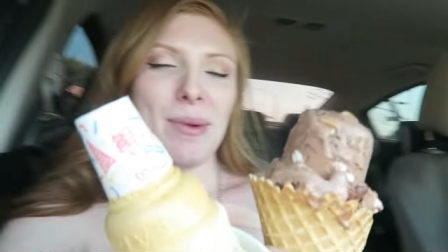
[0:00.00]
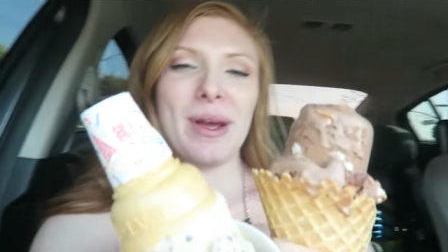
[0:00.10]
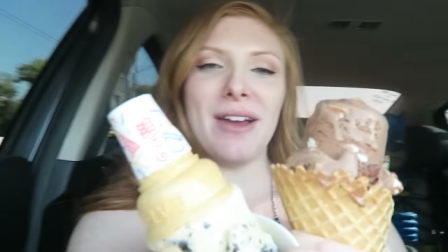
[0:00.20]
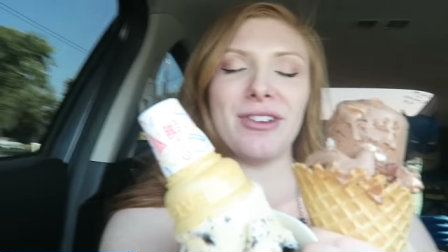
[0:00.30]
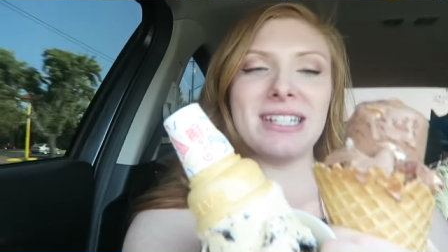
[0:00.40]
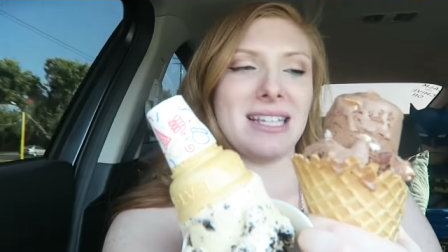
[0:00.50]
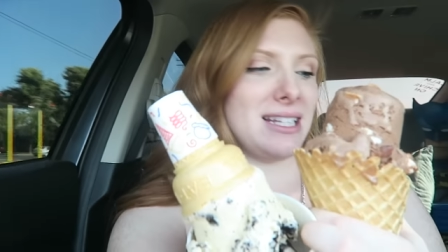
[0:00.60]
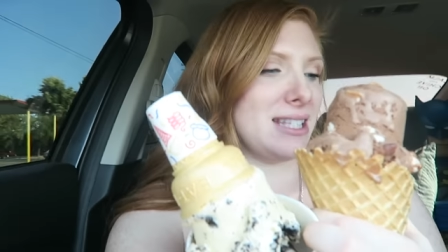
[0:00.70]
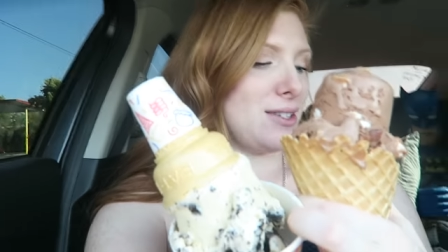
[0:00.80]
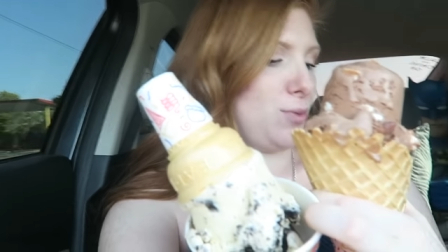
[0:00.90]
But we have
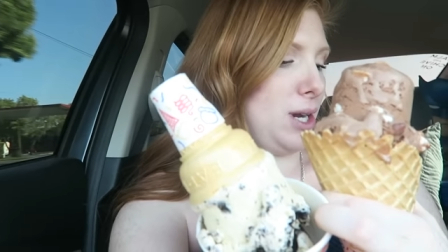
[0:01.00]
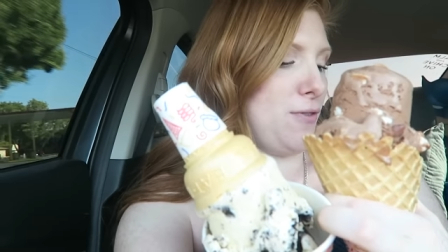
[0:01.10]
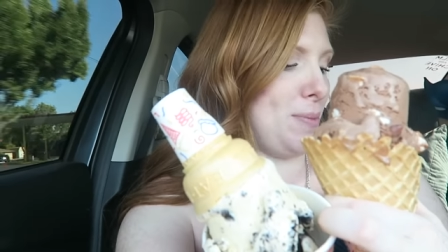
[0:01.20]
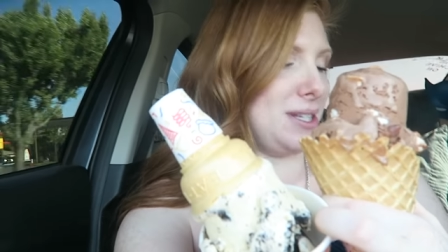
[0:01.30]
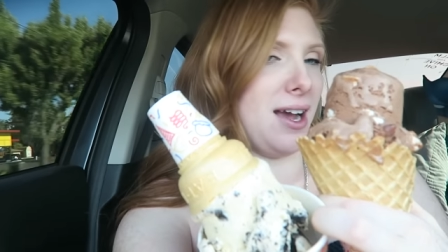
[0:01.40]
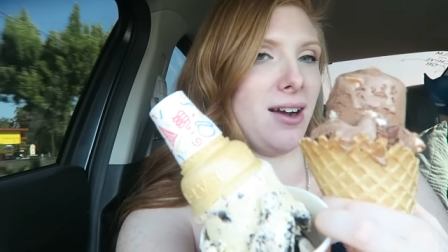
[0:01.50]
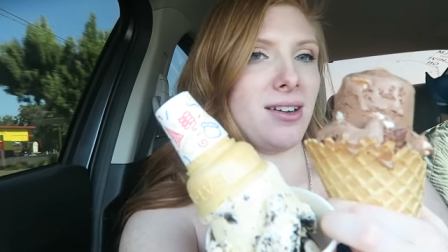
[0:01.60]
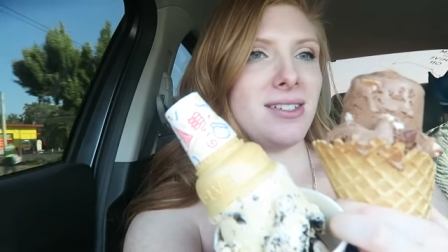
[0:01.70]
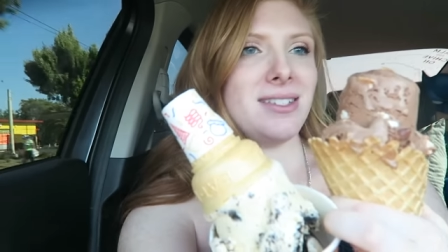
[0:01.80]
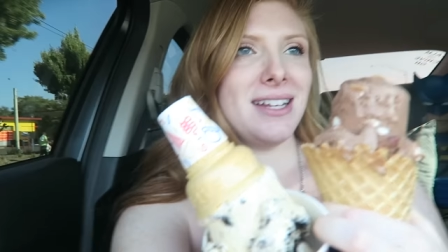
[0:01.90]
reasons. One of them is
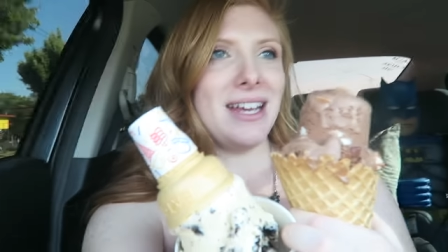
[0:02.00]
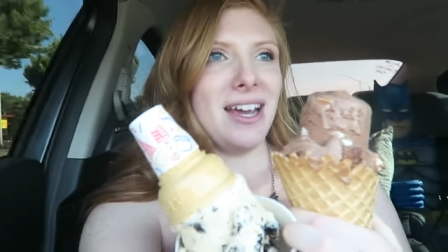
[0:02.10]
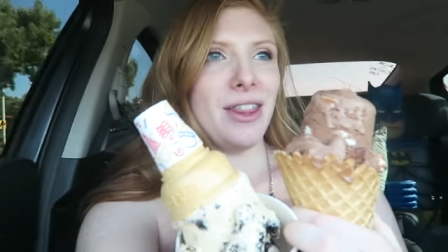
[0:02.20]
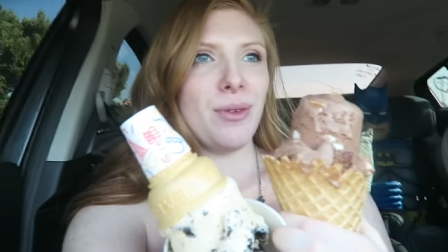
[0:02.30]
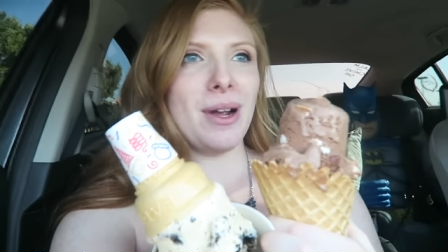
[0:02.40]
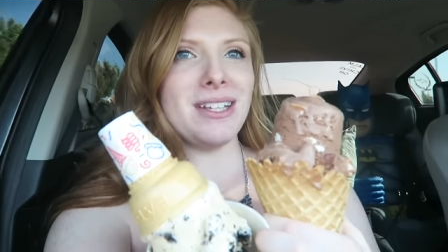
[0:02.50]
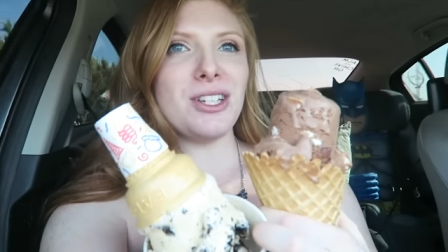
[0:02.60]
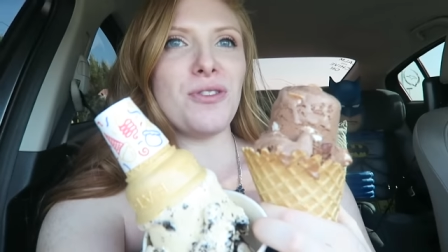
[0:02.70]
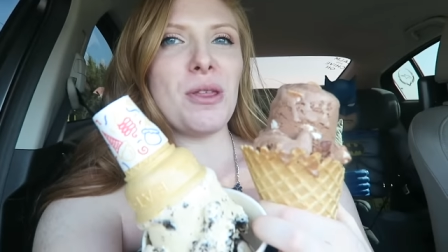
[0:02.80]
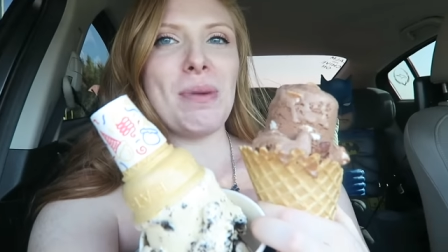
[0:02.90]
ours, and the
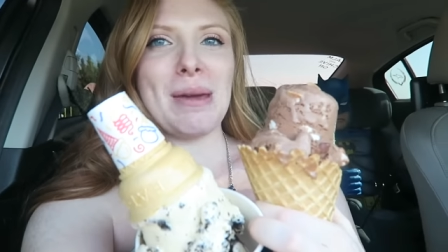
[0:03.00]
rest are for the